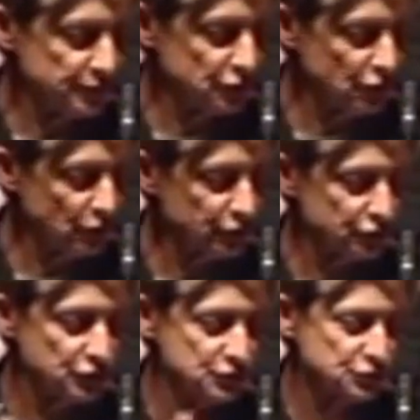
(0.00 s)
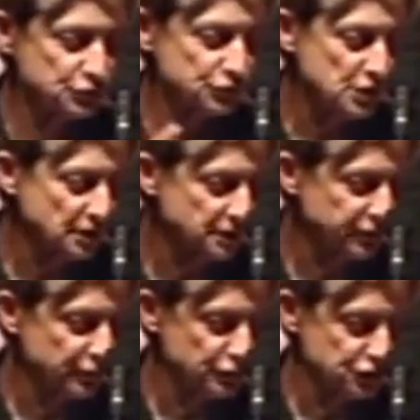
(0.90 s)
know that those who do not
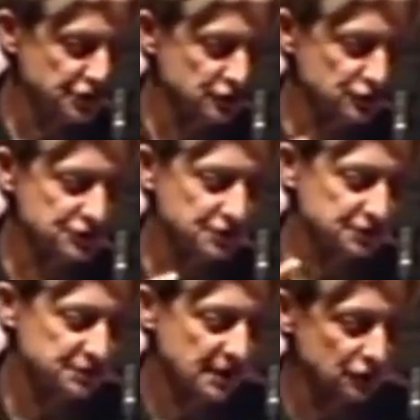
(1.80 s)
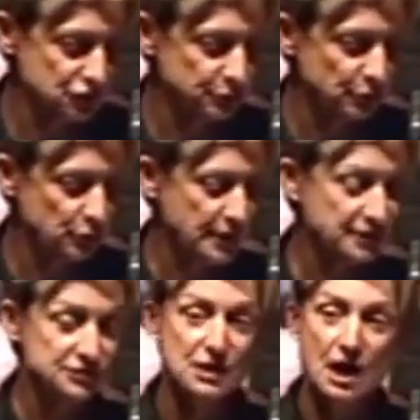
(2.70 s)
live their genders in intelligible
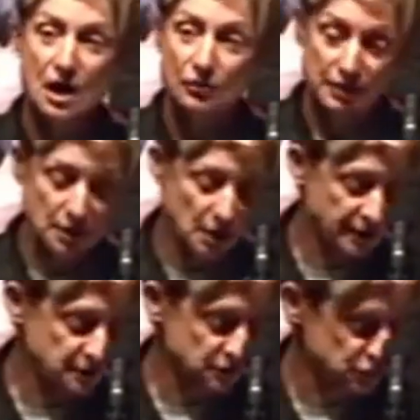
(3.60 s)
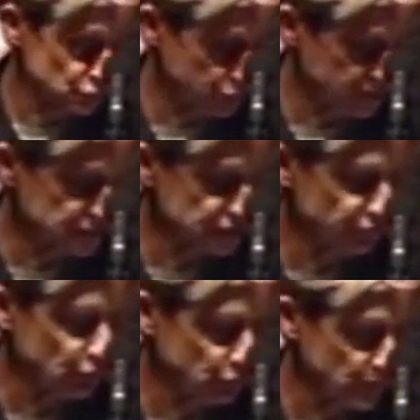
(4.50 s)
ways are at heightened risk
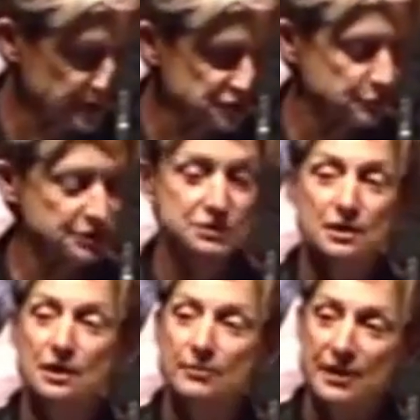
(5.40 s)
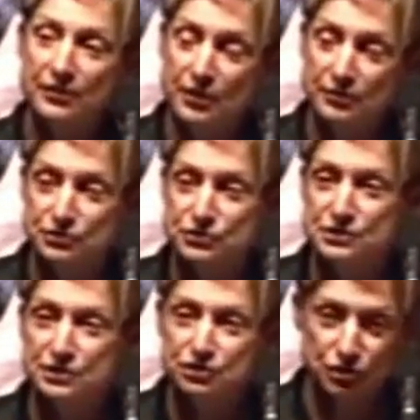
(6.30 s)
for harassment,
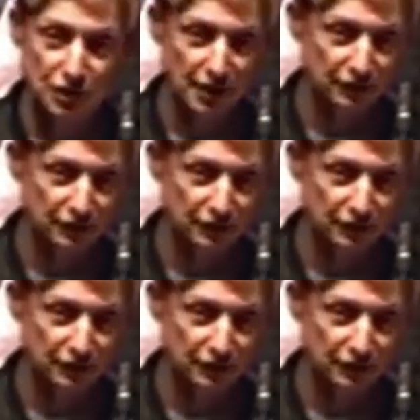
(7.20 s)
pathologization, and